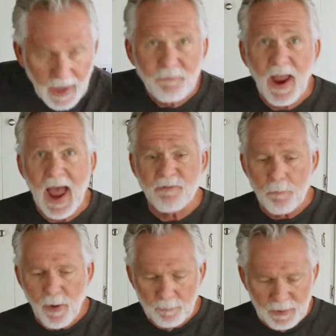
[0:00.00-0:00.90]
if you have a
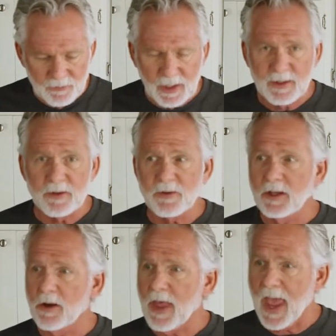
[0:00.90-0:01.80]
piece like this, you
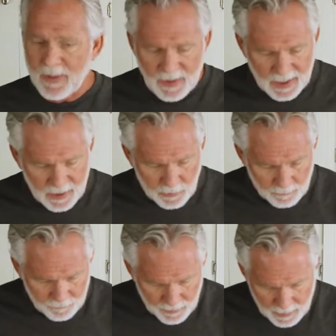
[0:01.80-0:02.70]
know, the end, the
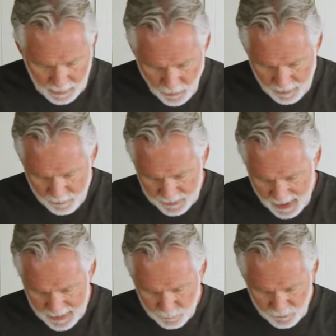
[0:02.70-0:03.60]
heel, go ahead and put
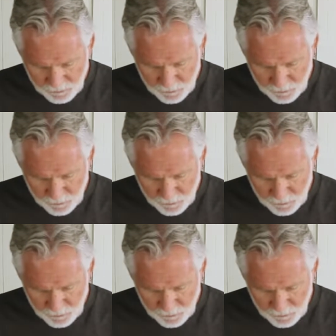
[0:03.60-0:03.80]
that in. We'll just